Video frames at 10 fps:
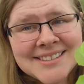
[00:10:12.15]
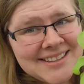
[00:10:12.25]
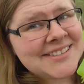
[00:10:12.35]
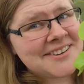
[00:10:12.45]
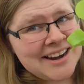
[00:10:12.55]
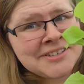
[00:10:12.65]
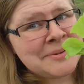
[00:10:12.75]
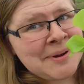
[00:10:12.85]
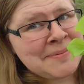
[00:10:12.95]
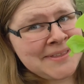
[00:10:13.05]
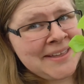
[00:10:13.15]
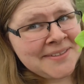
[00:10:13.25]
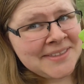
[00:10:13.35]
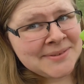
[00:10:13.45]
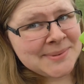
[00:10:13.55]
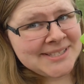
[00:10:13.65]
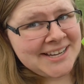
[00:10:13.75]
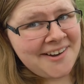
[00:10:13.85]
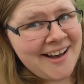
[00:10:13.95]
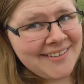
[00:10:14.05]
These are actually probably the healthiest ones
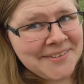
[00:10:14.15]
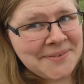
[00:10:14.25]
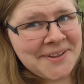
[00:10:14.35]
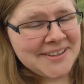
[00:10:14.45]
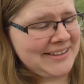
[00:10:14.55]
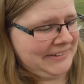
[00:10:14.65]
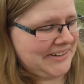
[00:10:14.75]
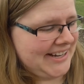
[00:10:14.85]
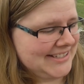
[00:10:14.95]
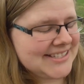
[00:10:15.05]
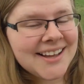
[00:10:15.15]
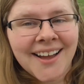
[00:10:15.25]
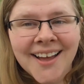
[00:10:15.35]
I got of all the greens.